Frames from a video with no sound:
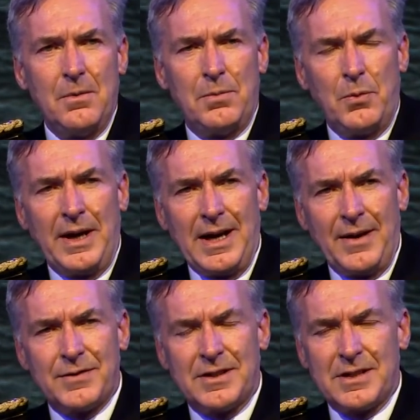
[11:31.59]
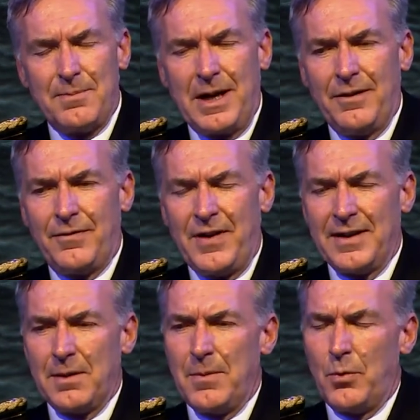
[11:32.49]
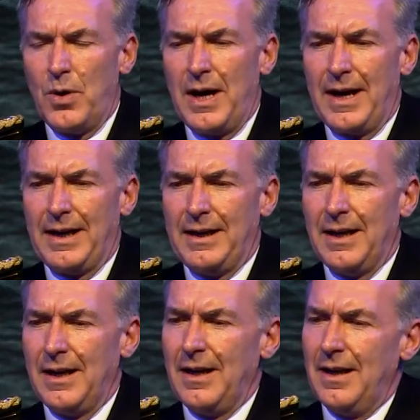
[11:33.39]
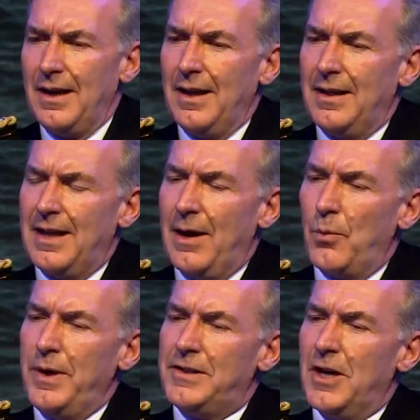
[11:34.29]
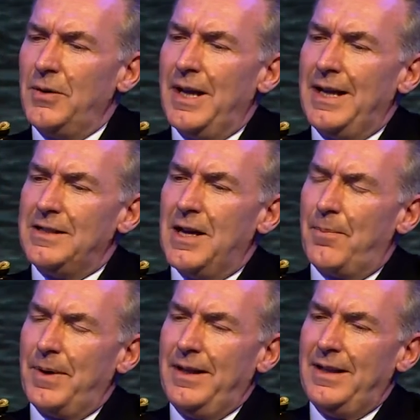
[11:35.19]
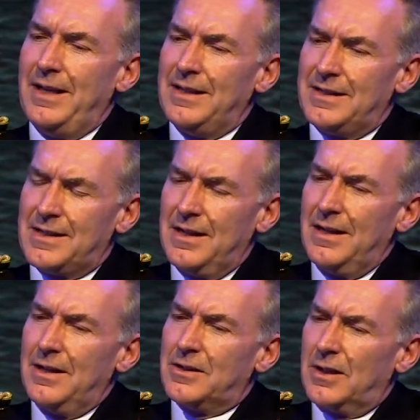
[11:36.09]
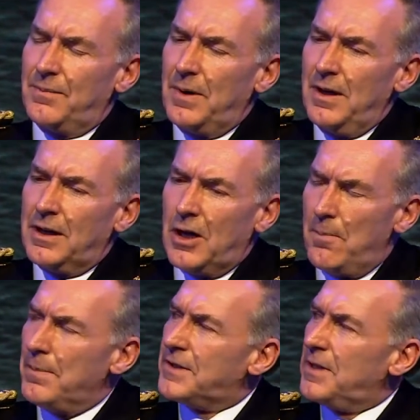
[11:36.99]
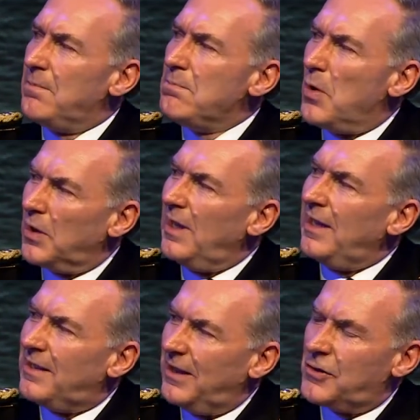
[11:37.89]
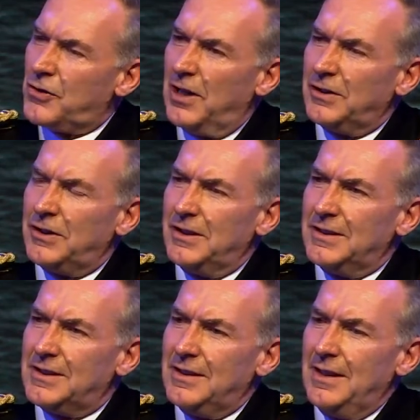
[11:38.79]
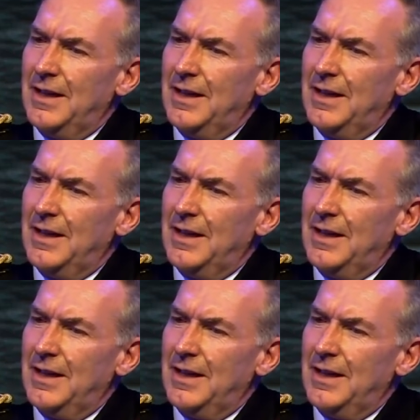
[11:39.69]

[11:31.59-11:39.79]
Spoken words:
But we have to somehow fathom a way that we don't end up in these sort of cumbersome monolithic structures,